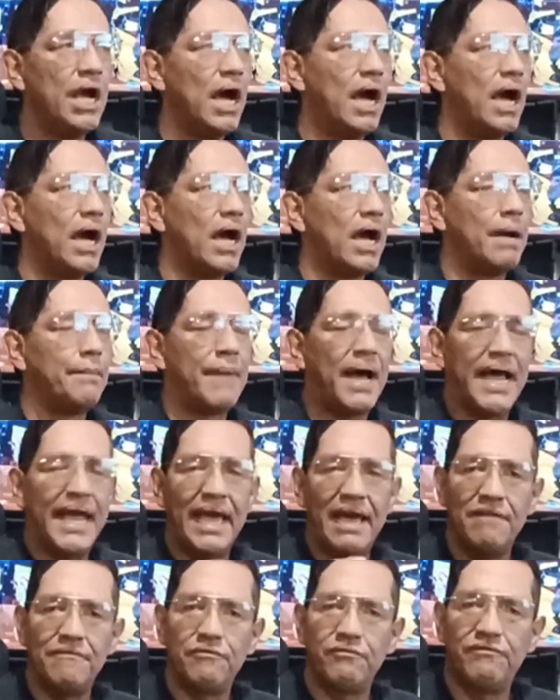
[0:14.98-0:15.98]
I
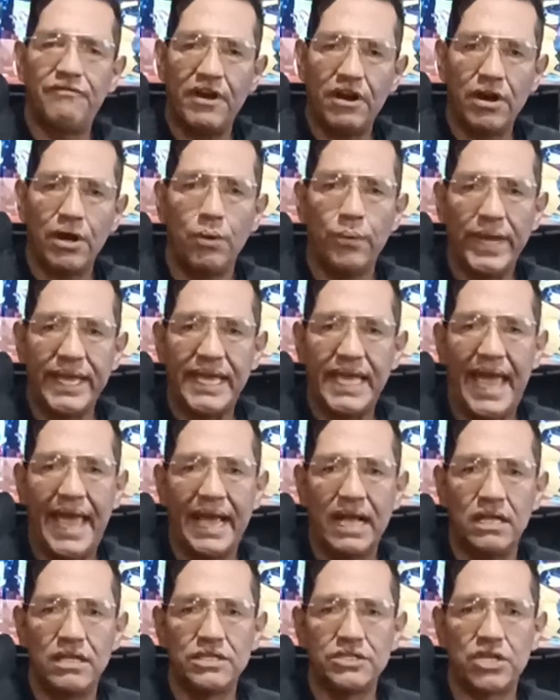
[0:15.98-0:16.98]
have very weak
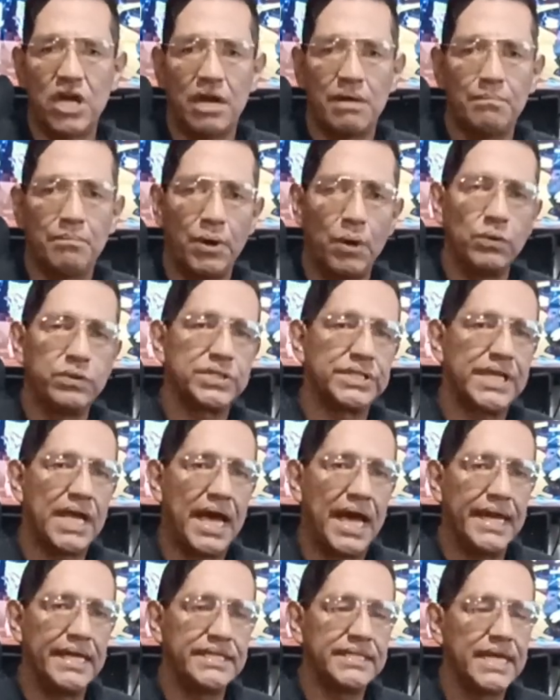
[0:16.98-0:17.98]
ankles on both
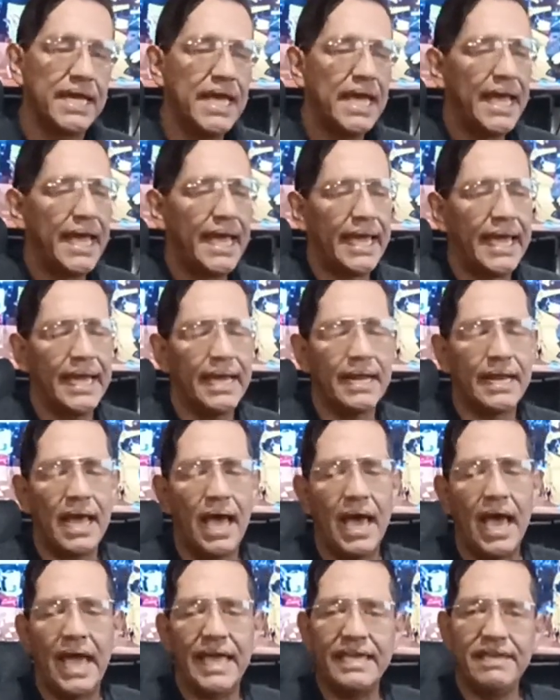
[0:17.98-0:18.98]
sides, and
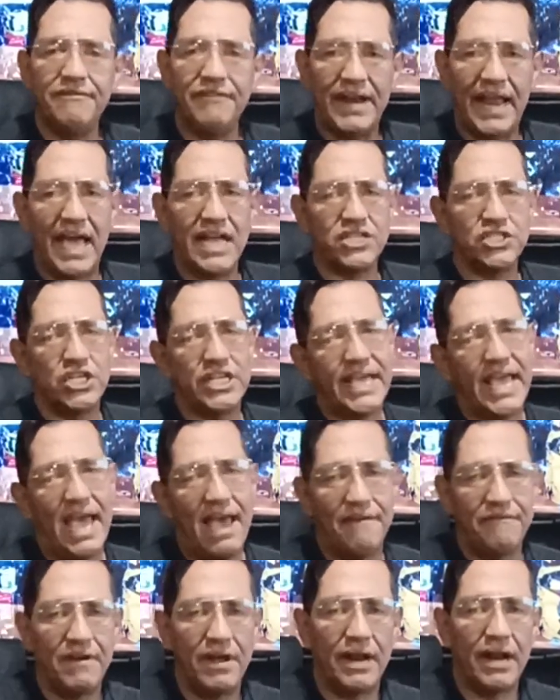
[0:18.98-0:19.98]
I even actually
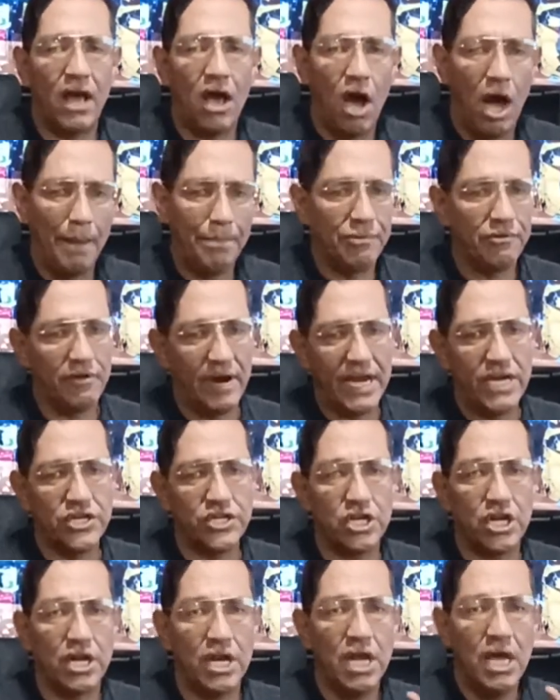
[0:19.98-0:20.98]
have an
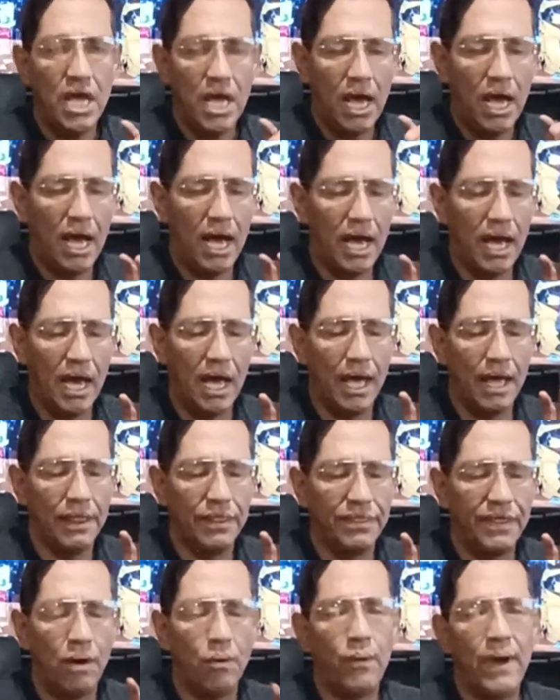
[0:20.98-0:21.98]
operation
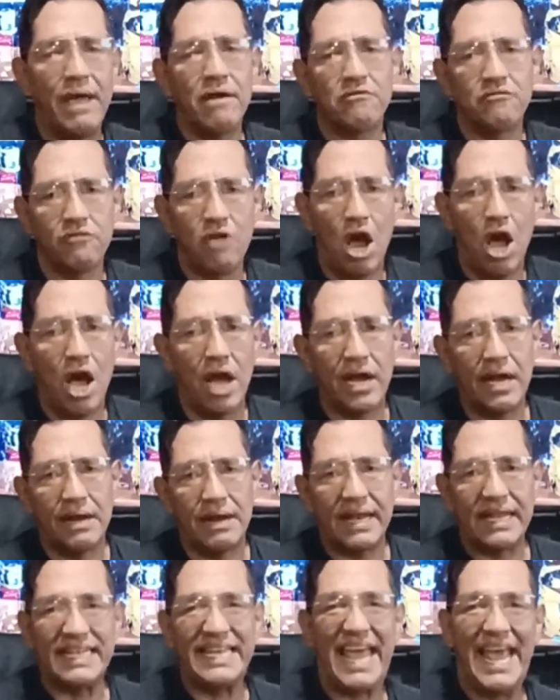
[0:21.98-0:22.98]
that went wrong, and
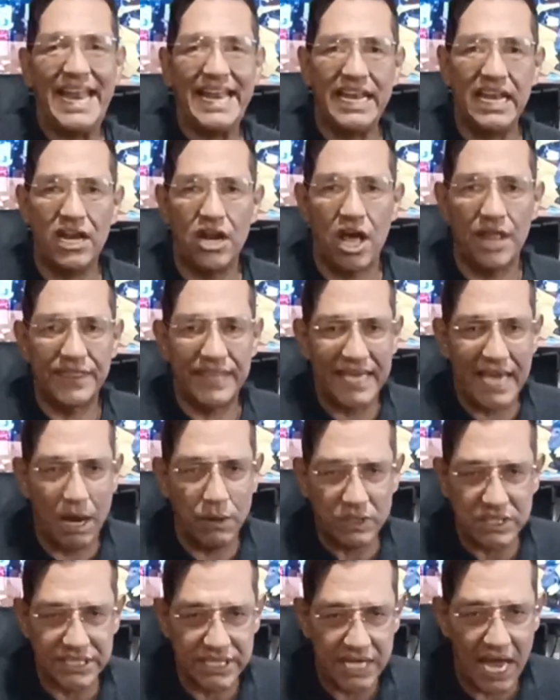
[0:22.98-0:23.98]
the tendon on the
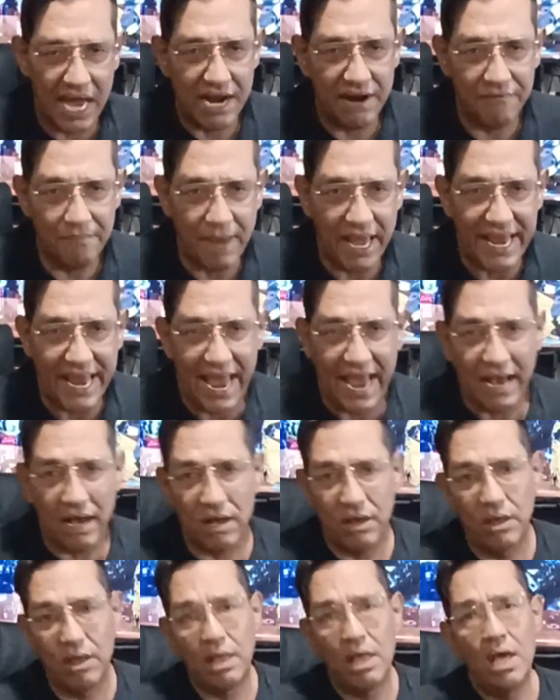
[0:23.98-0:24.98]
outside of my
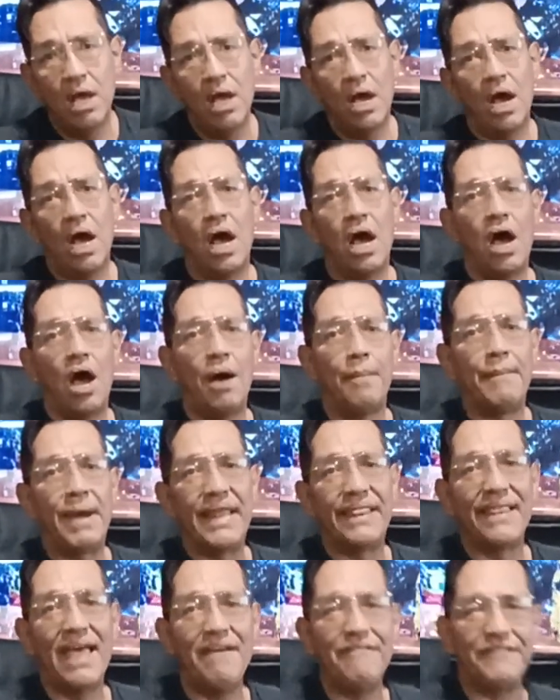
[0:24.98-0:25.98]
ankle, on my
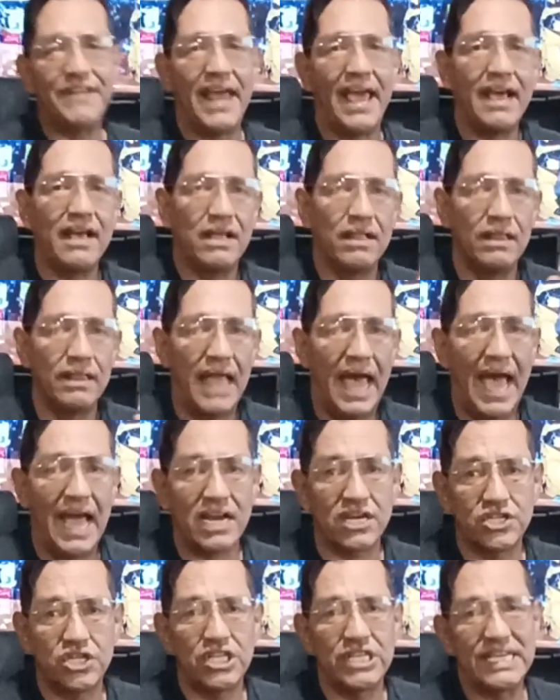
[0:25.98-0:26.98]
left ankle,
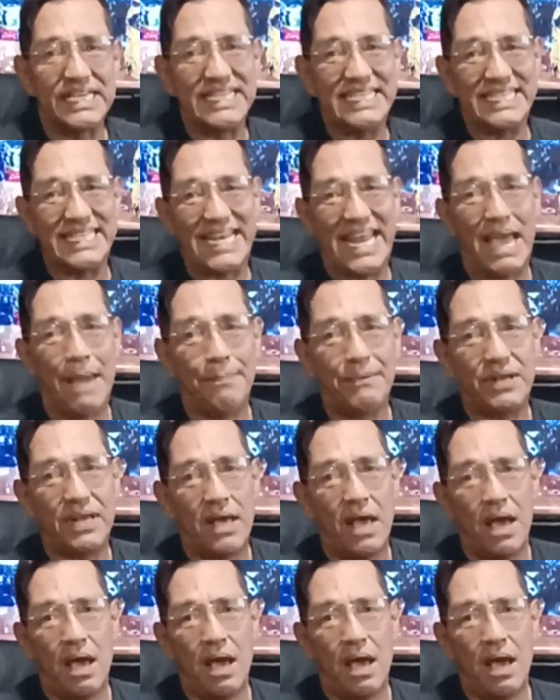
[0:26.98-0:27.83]
actually snapped